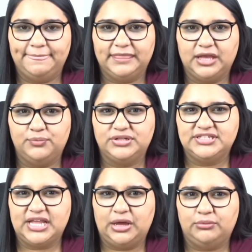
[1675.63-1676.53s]
what's
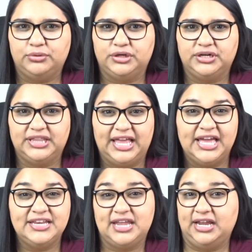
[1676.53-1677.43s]
that word, like
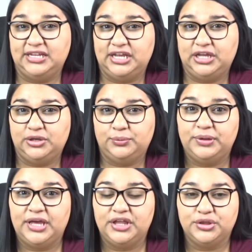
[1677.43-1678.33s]
connected
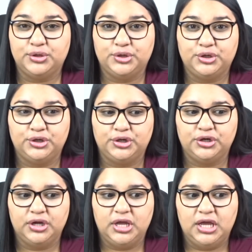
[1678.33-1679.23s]
with
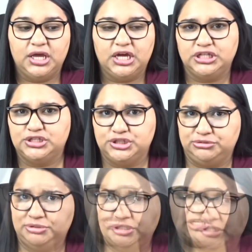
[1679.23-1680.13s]
her
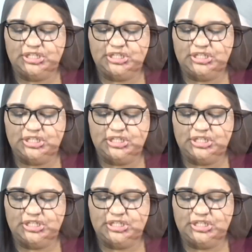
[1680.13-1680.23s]
consumers.